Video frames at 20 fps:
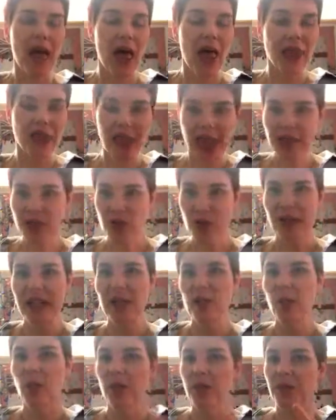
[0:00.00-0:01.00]
And that's
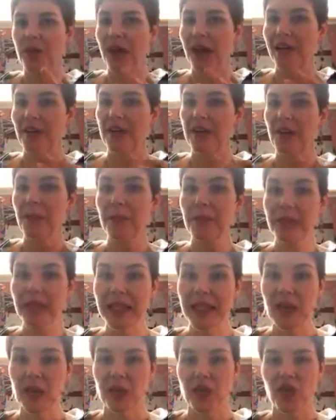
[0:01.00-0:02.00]
really what kind of the
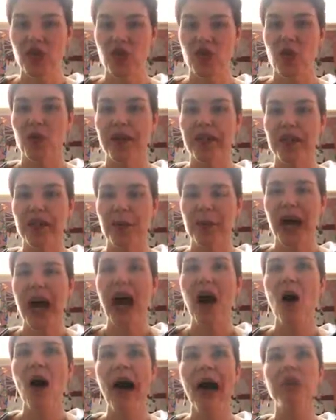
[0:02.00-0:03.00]
meat of the story is
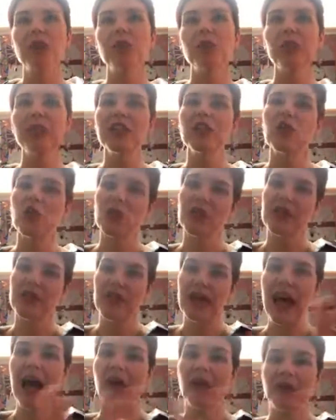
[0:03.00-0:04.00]
about. And you meet all these
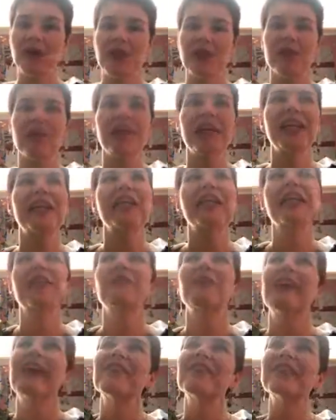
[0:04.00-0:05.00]
characters in the beginning. And
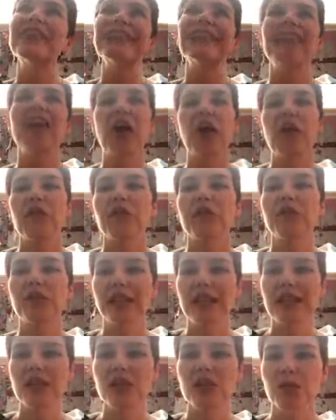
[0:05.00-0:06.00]
what I really loved
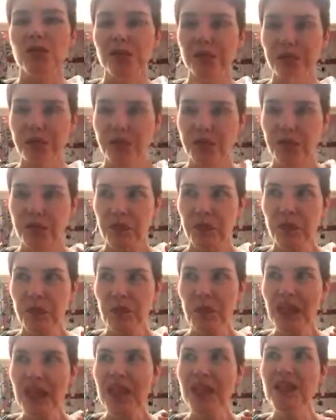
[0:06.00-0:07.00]
is
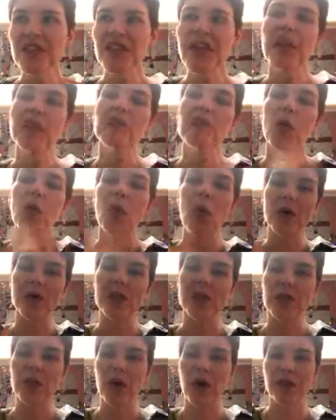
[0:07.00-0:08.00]
this kind of
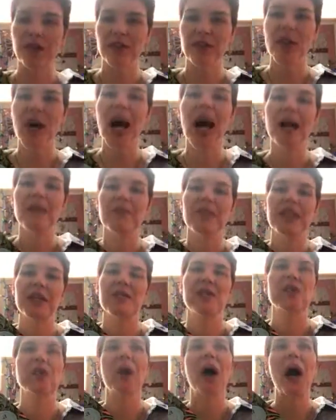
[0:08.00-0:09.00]
once upon a time
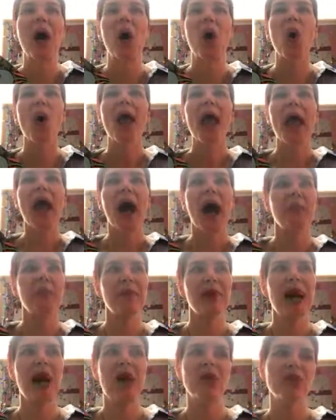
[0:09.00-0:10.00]
theme as well,
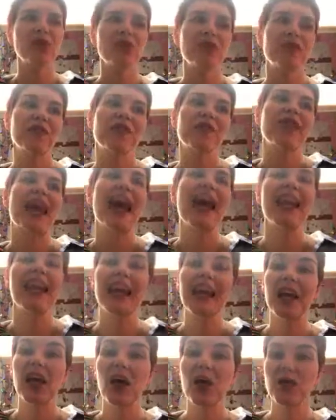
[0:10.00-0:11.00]
about sort of the
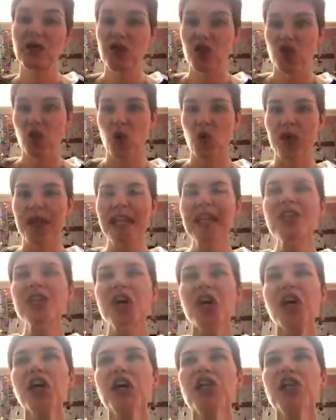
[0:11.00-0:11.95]
telling of stories.